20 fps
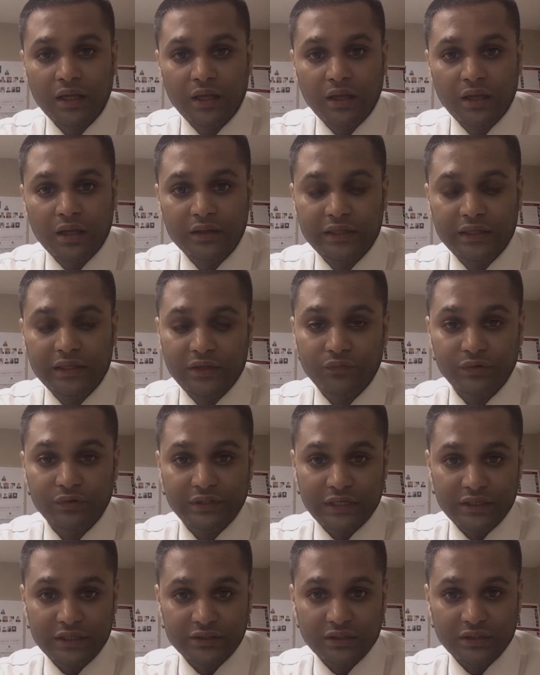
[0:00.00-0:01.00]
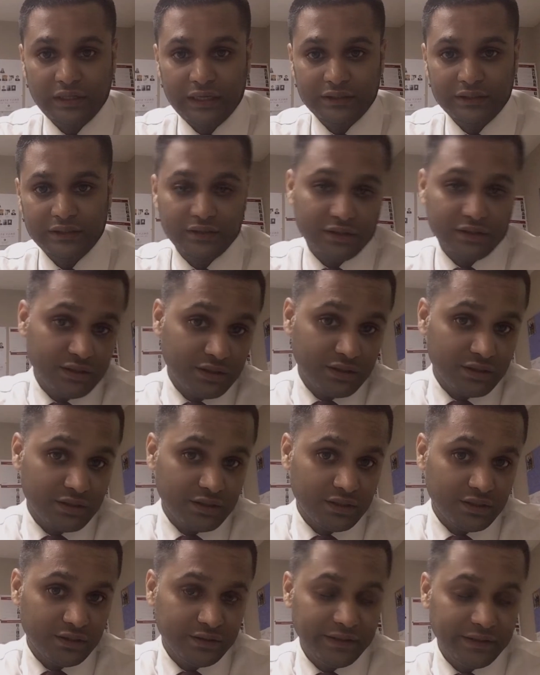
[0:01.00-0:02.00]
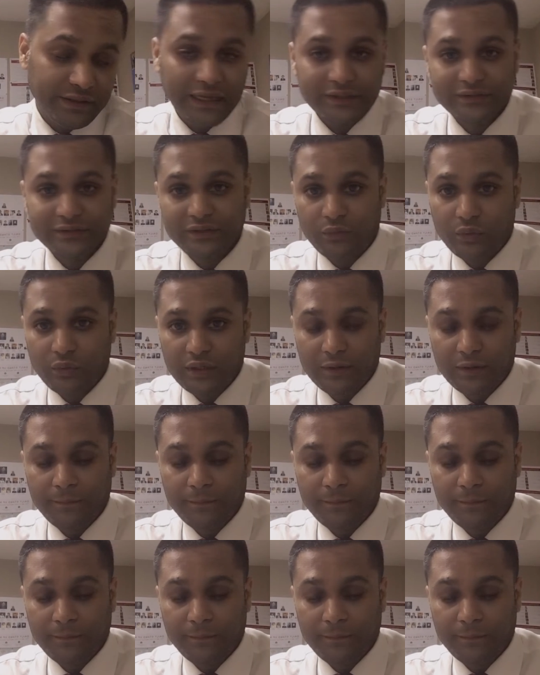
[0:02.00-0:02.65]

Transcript: the invitation letter. That's the one.